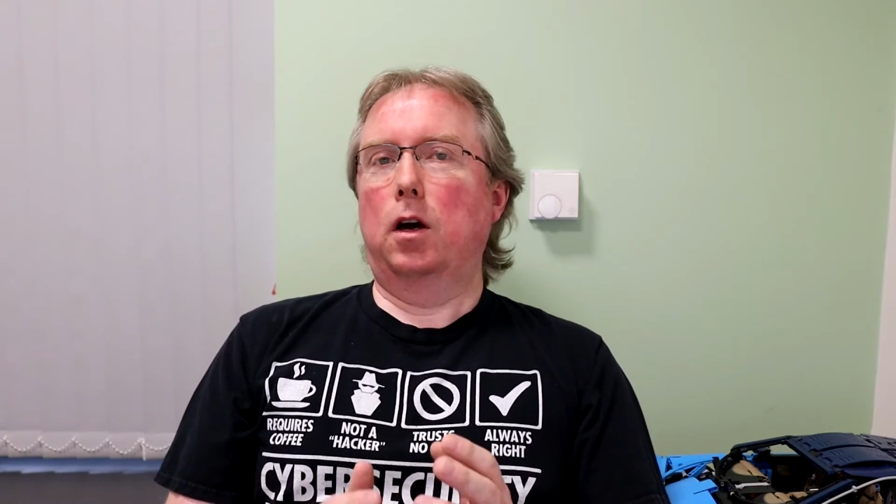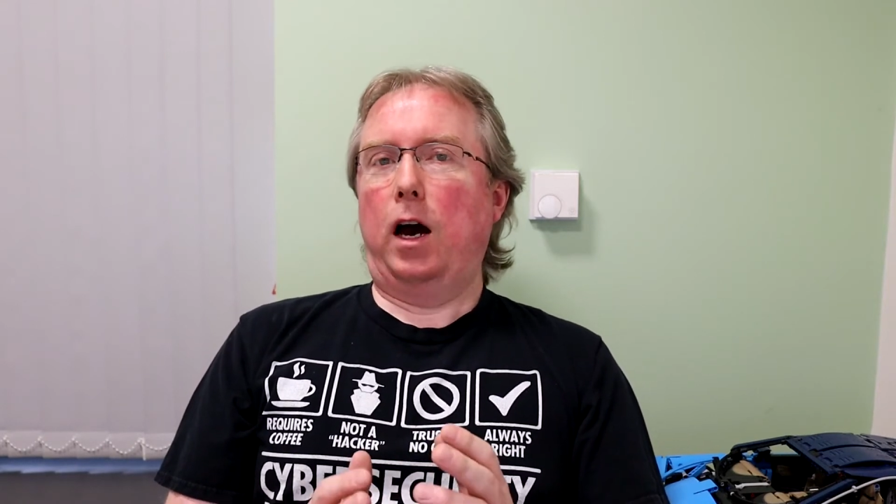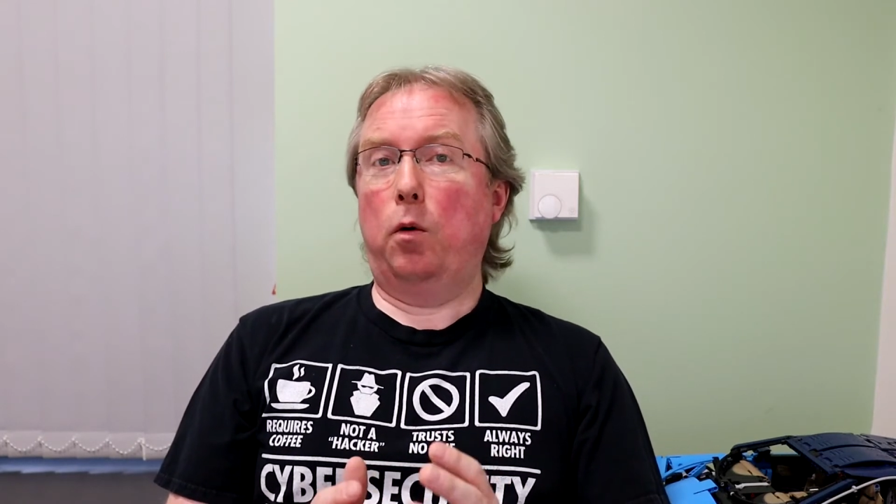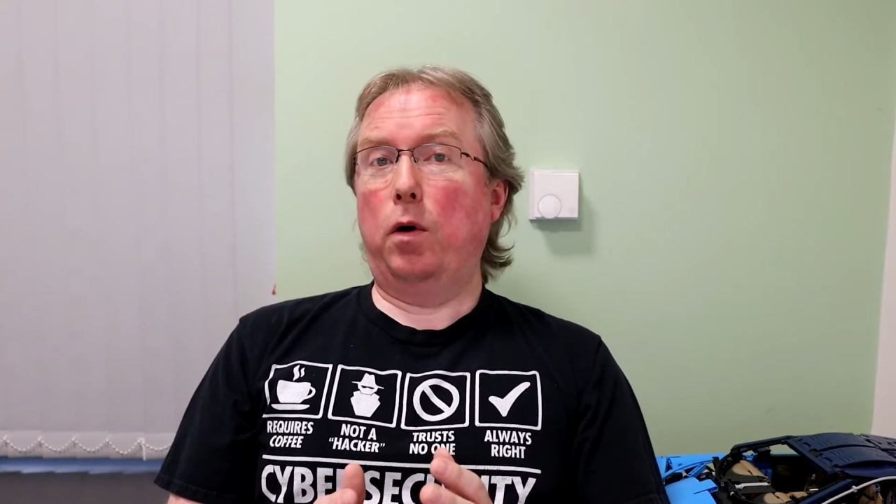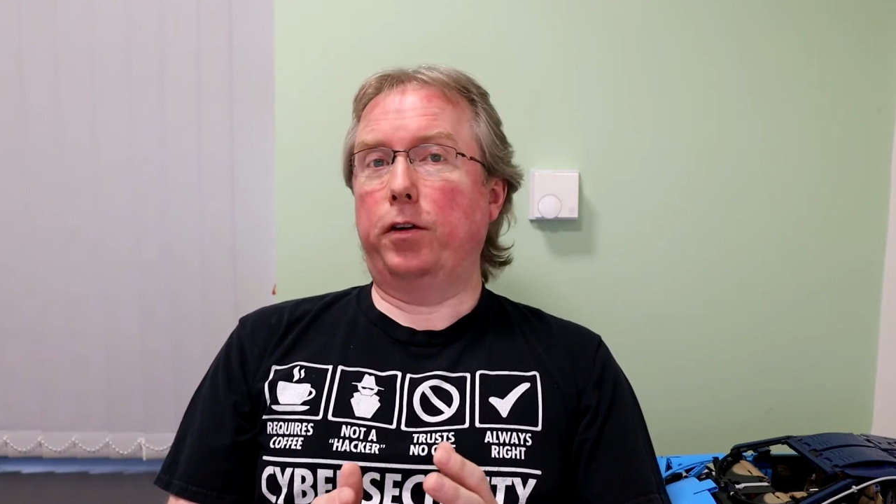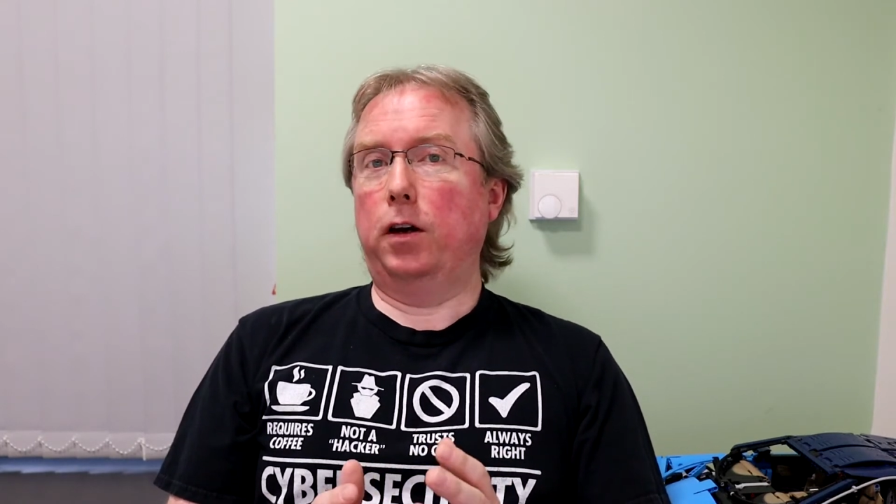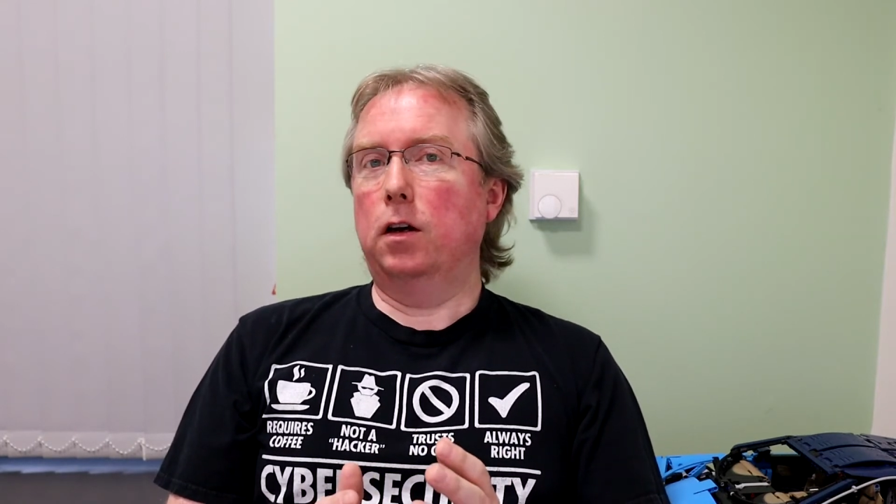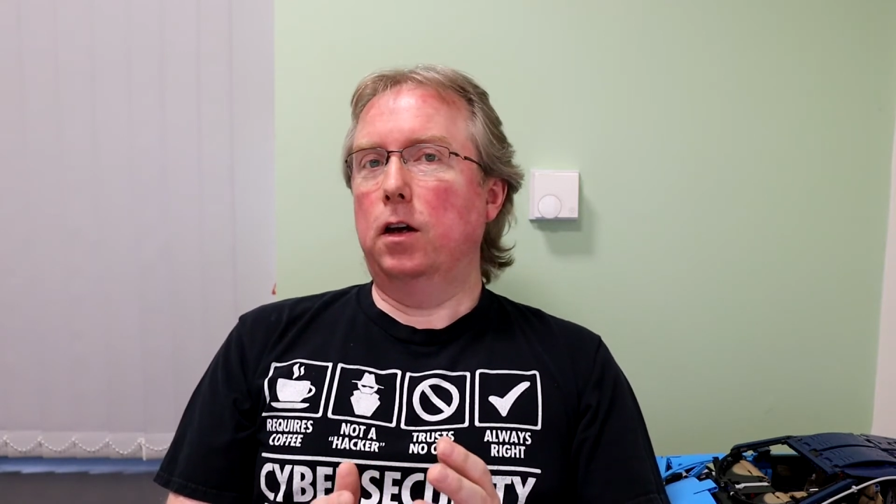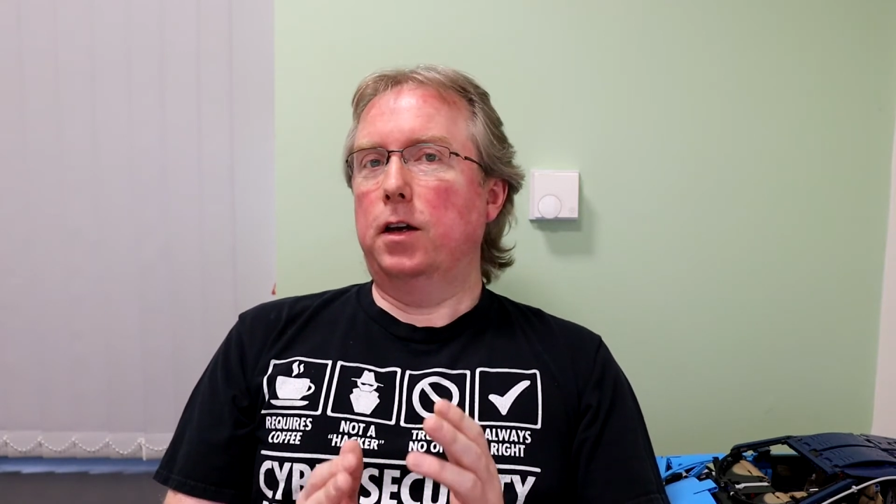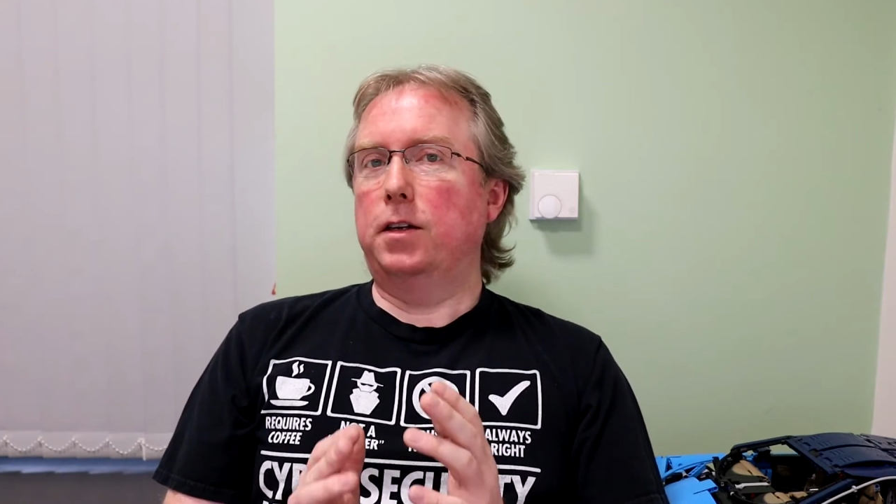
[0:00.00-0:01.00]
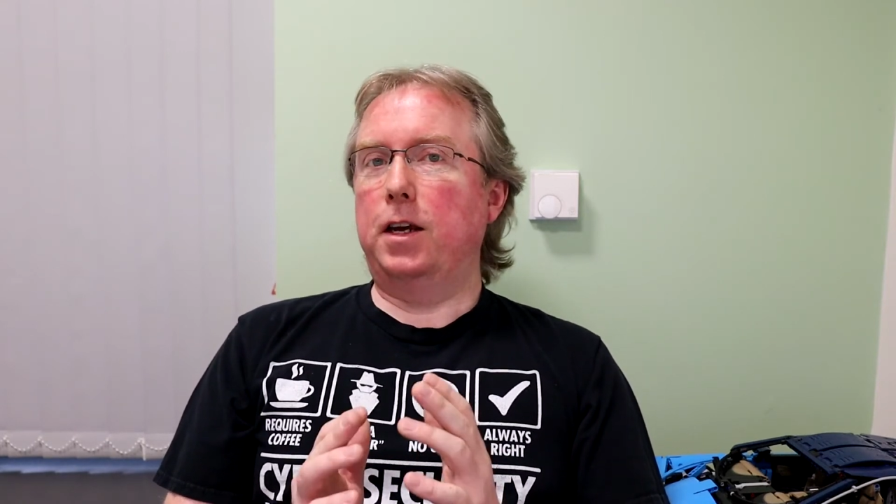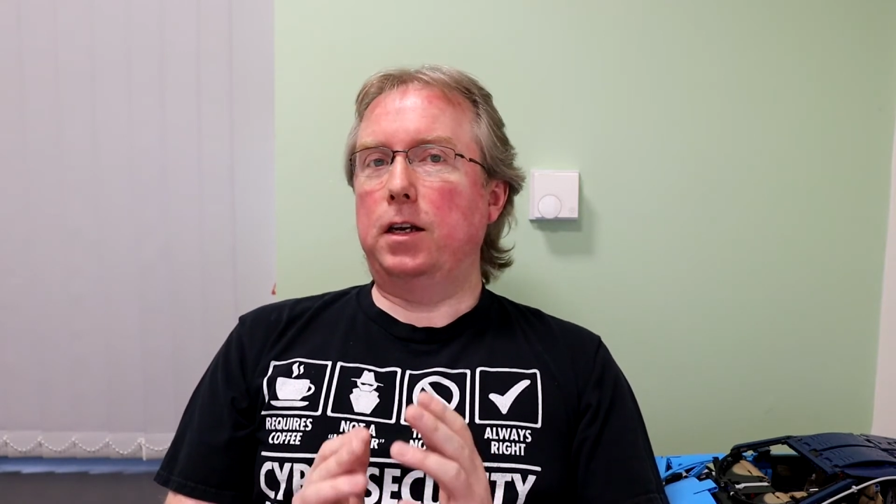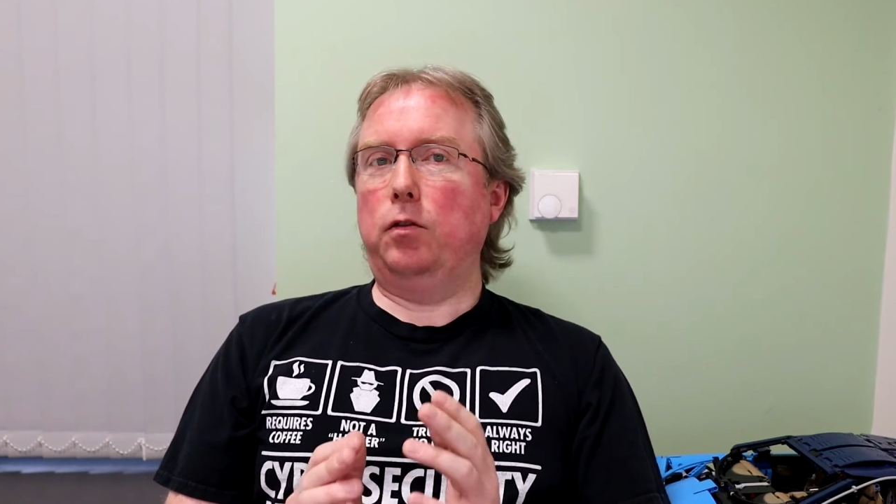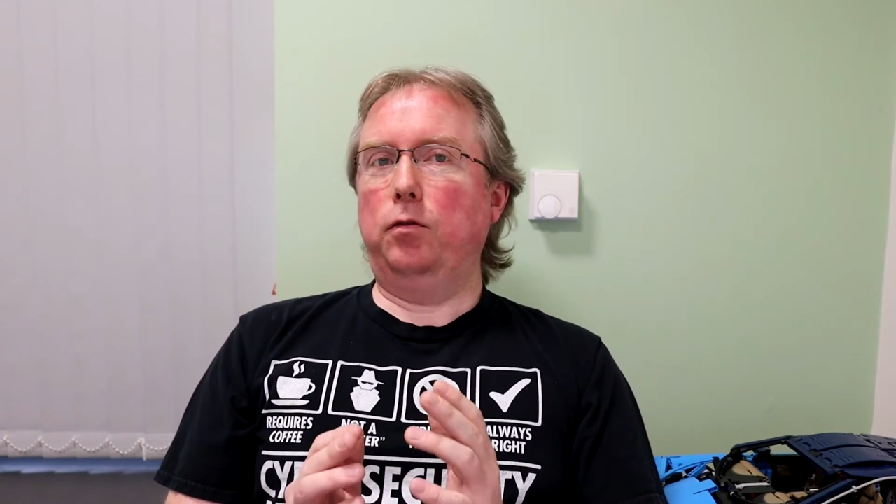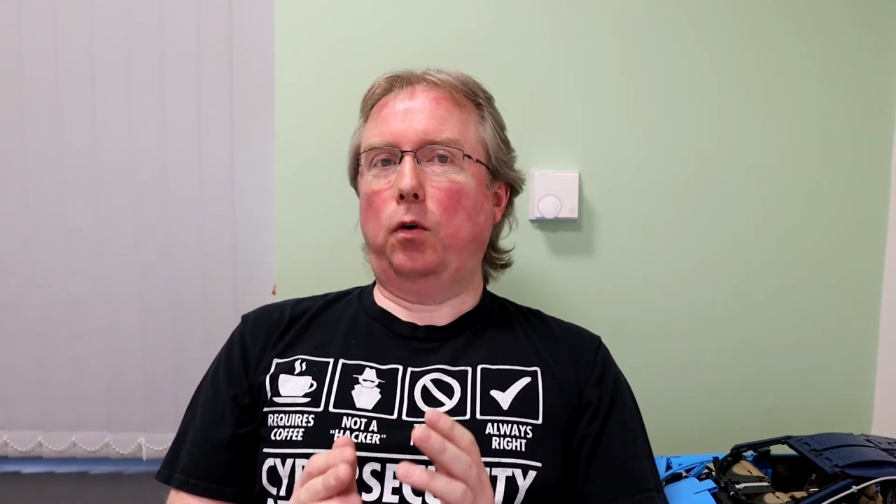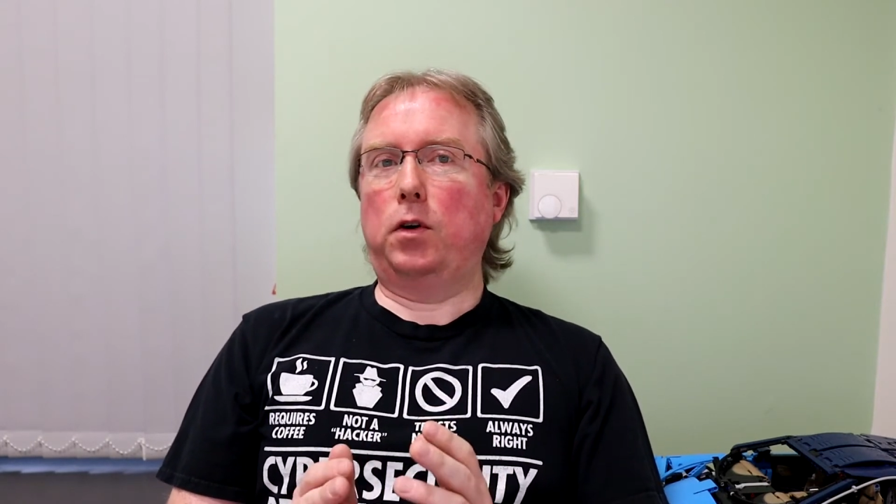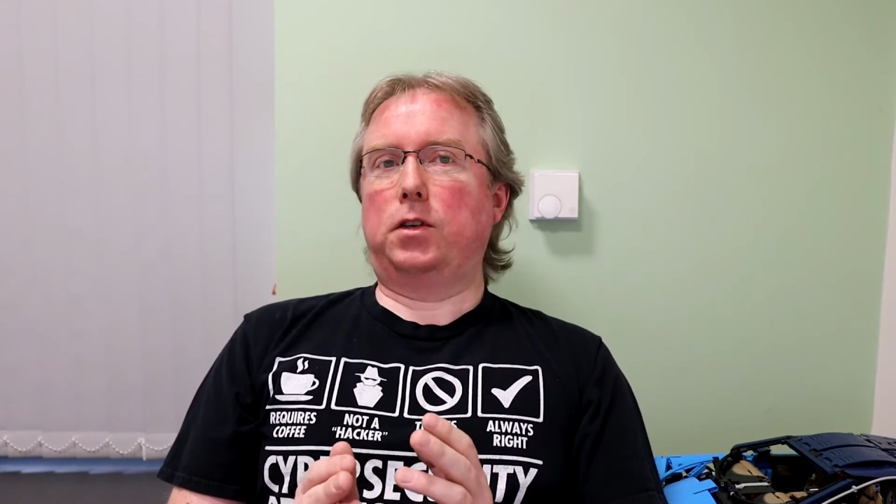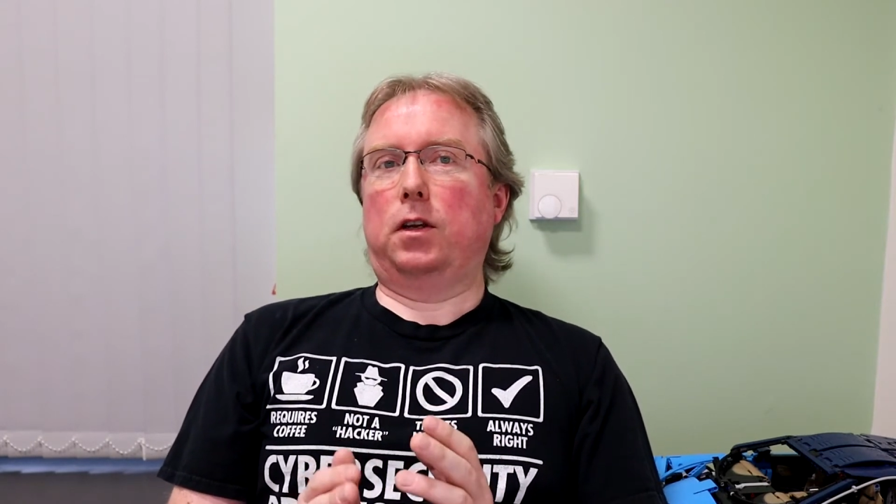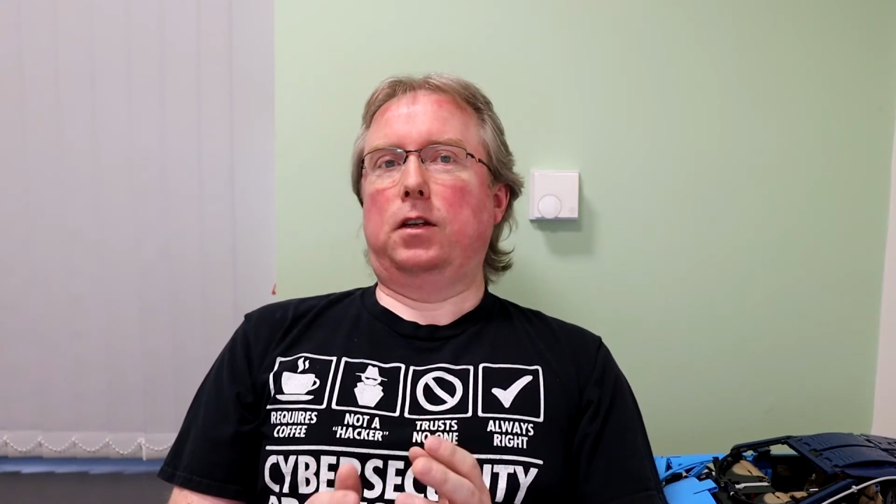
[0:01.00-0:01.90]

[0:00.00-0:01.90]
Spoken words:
However, native voice